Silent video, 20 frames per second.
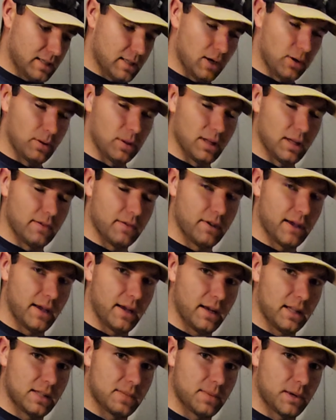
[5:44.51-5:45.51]
Don't love
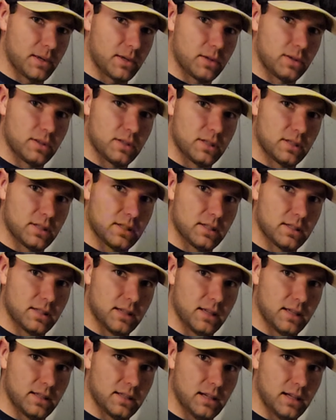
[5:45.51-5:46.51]
that, especially since they
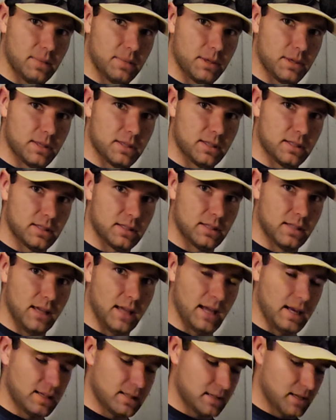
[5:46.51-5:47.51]
say it's
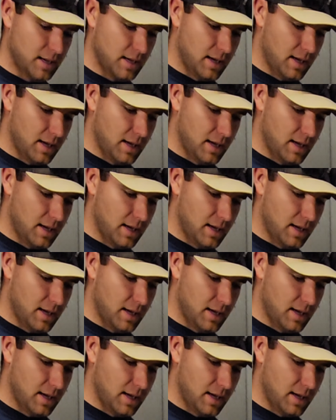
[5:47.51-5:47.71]
IP68.